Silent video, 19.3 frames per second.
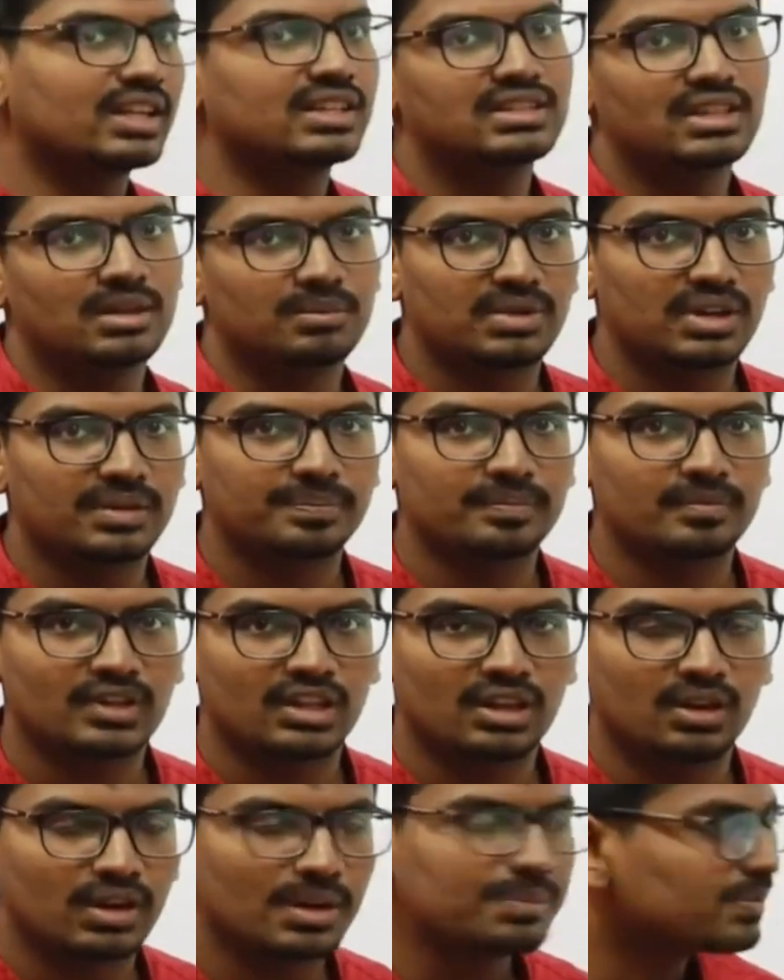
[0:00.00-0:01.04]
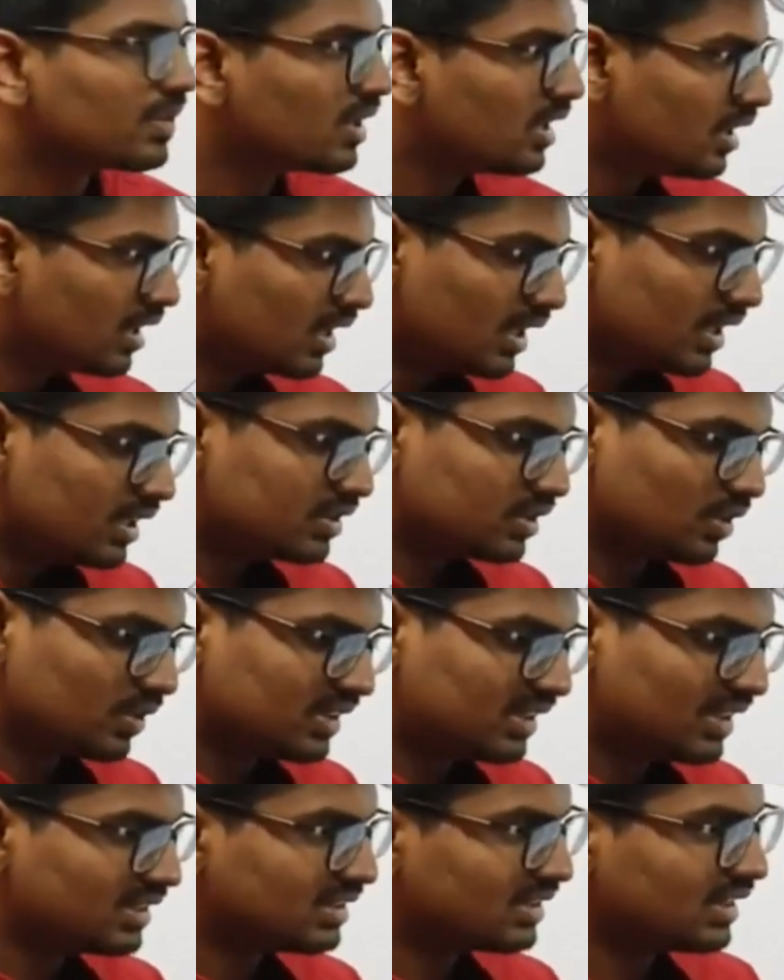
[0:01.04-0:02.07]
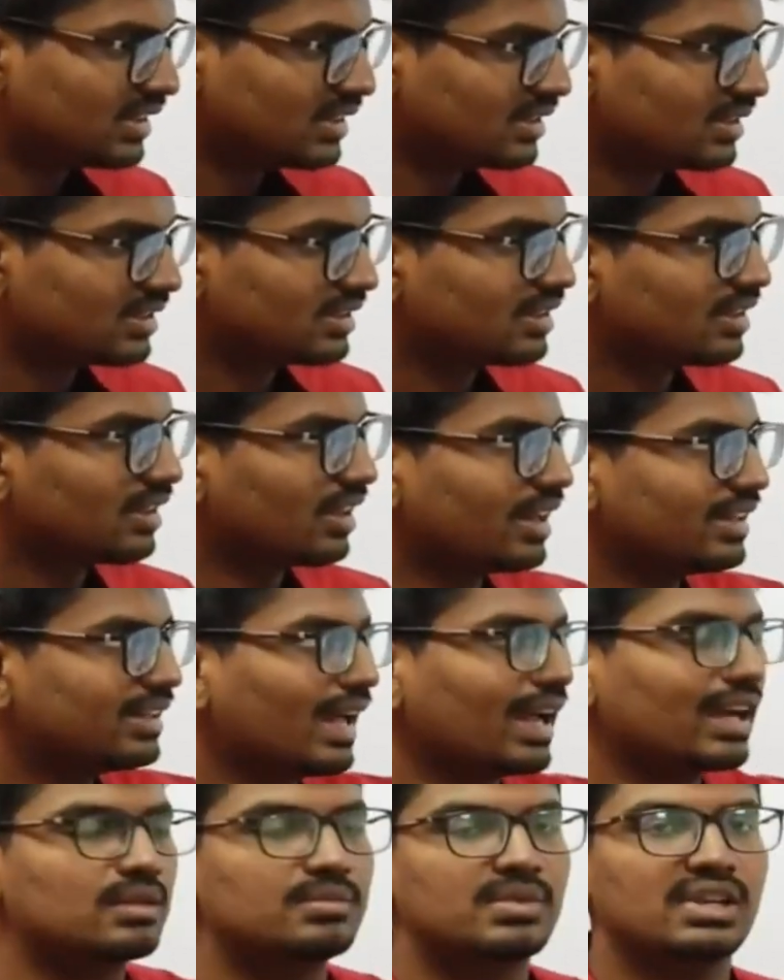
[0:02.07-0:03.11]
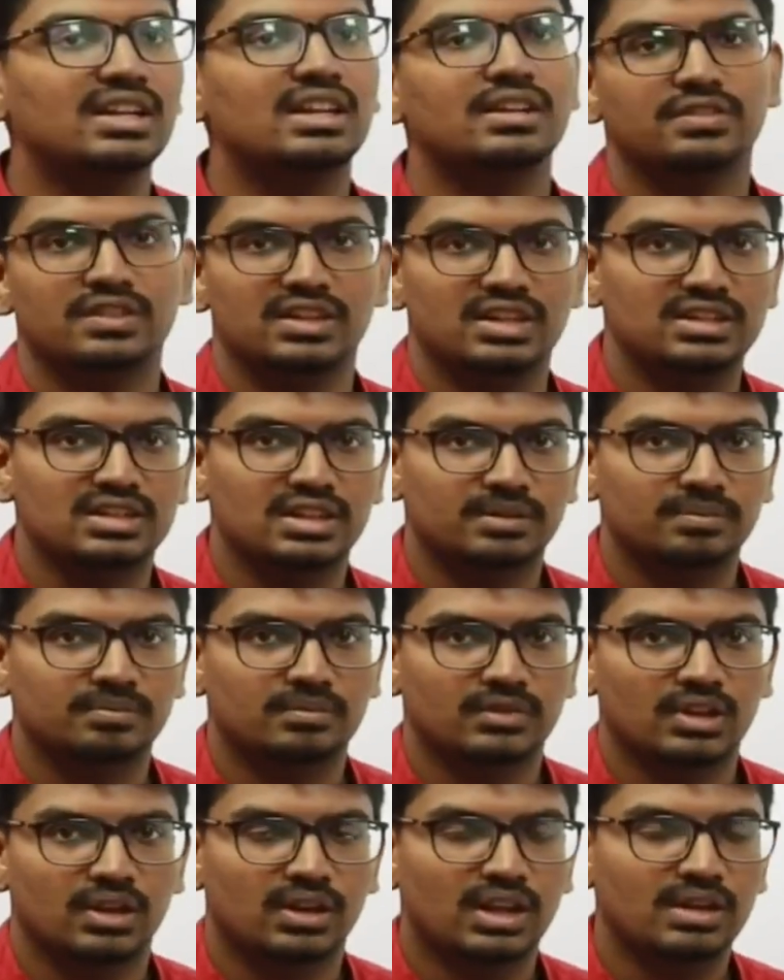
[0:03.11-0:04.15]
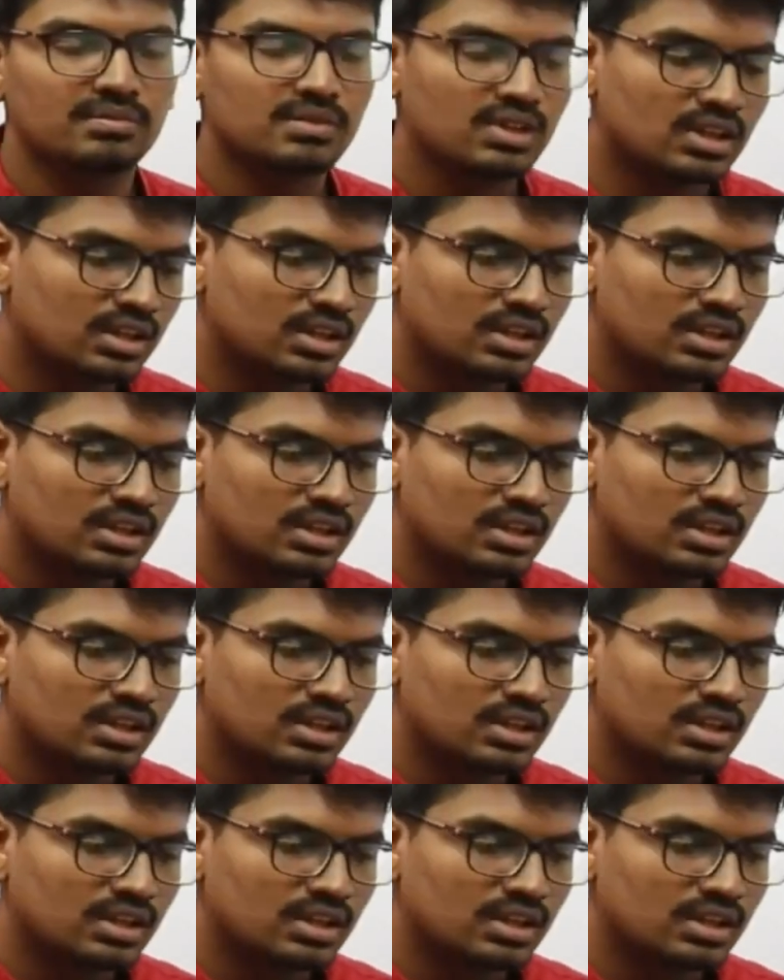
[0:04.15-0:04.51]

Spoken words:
an example, okay. So this is a dynamic definition, okay.